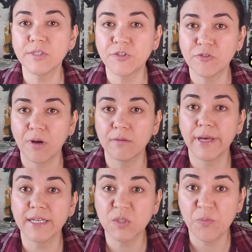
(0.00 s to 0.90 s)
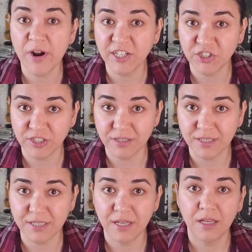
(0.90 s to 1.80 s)
strong
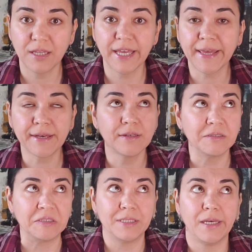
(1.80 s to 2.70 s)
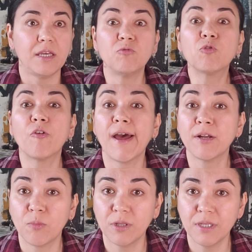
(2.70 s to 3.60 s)
expressions like
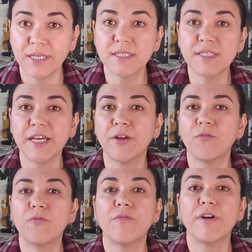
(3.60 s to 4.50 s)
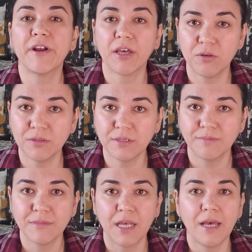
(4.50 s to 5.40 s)
incredible instead of very good.
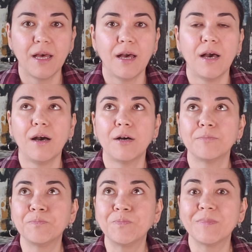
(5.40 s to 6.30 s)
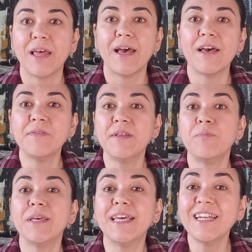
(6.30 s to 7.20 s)
Um, at the
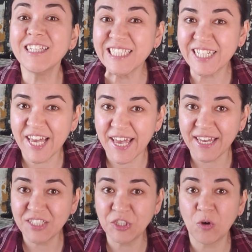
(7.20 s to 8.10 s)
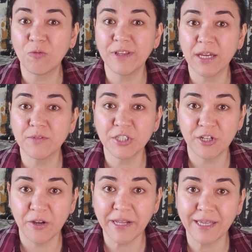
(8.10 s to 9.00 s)
beginning stage of language
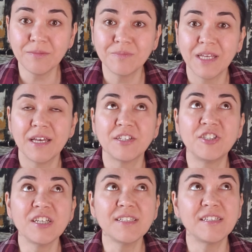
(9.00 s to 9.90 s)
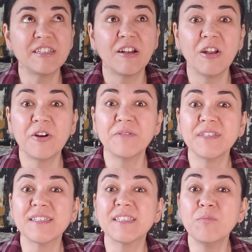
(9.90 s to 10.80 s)
learning, just learn
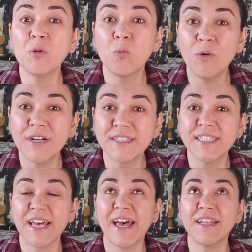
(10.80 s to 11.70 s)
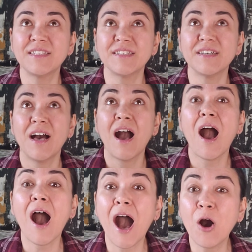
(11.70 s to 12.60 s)
simple words and uh,
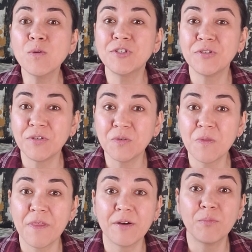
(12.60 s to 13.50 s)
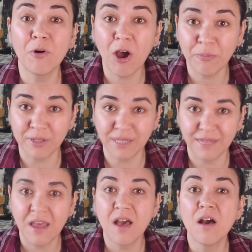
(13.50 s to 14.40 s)
how to use them
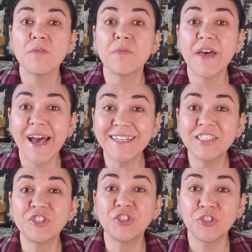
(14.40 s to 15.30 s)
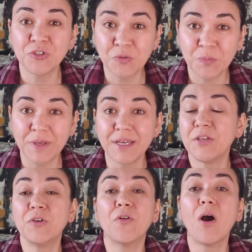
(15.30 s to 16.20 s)
properly. That should be
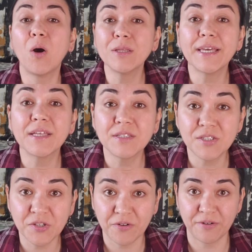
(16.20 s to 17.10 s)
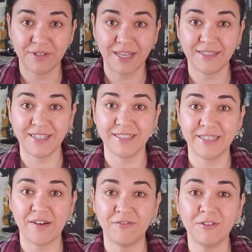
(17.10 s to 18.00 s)
your only concern at this
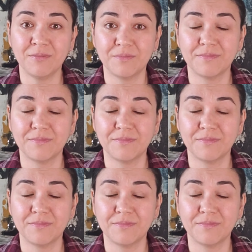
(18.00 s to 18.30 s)
level.